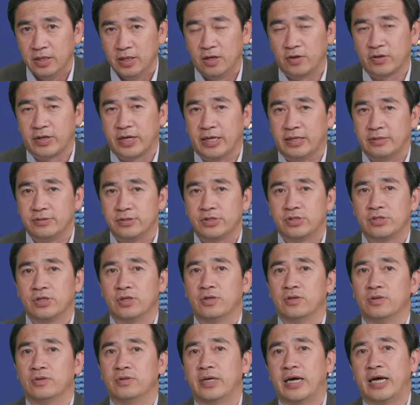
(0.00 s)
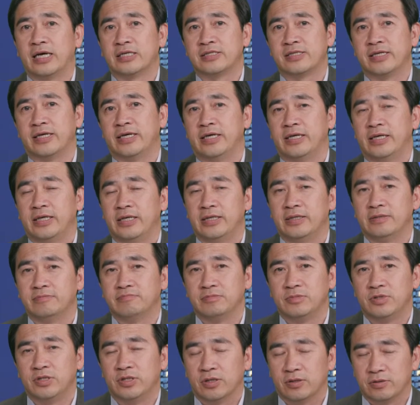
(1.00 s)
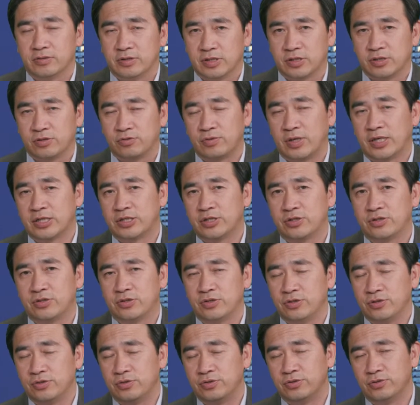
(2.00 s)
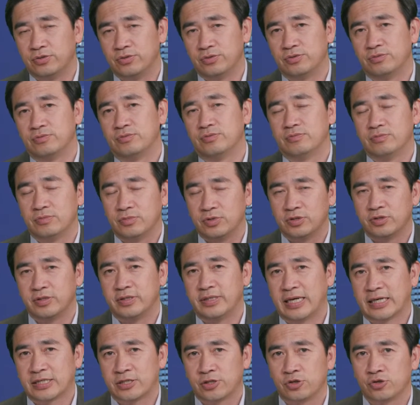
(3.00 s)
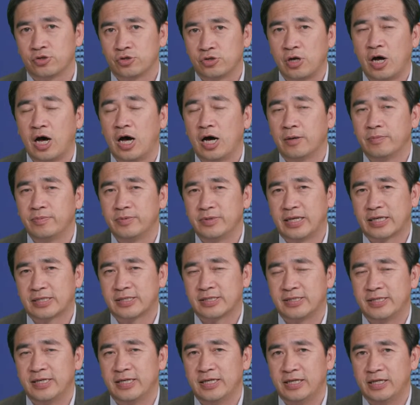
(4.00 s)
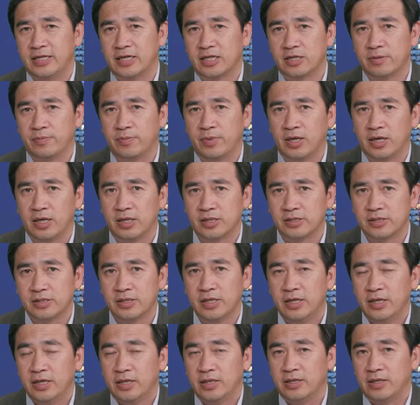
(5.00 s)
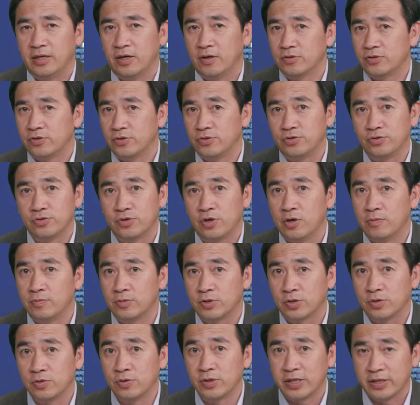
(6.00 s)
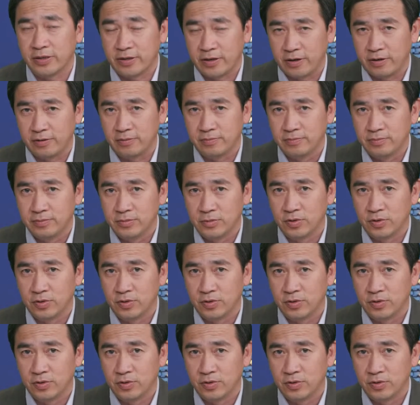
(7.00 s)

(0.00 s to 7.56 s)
Okay, so as they, just rush to the next stop, next city on the bus, they also do homeschooling there.